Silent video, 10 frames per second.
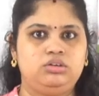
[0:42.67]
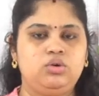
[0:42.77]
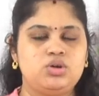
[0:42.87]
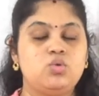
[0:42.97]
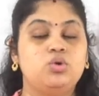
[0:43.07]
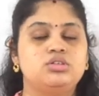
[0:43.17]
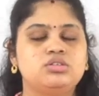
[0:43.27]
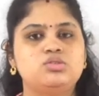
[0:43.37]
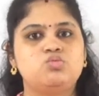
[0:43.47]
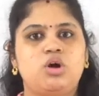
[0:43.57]
Okay, oh, this
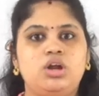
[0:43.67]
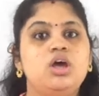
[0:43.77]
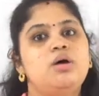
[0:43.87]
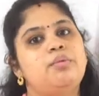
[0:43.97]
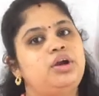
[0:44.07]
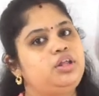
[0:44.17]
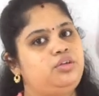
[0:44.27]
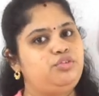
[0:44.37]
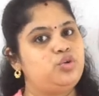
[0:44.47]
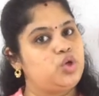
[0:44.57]
is what. But
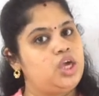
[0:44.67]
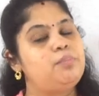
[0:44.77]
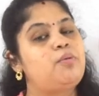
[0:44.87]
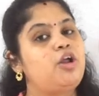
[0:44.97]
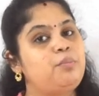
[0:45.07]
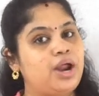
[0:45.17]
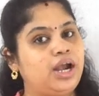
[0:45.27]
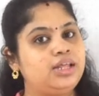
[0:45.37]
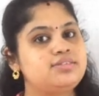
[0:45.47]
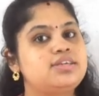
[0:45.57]
if you keep on
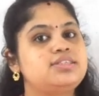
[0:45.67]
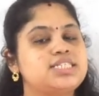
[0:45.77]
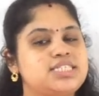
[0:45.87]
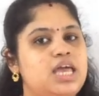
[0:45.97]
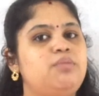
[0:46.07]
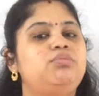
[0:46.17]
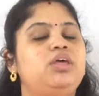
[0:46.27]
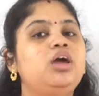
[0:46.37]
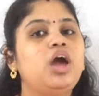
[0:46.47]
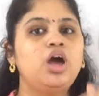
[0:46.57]
practicing the same
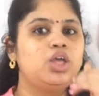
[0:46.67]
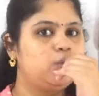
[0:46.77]
thing,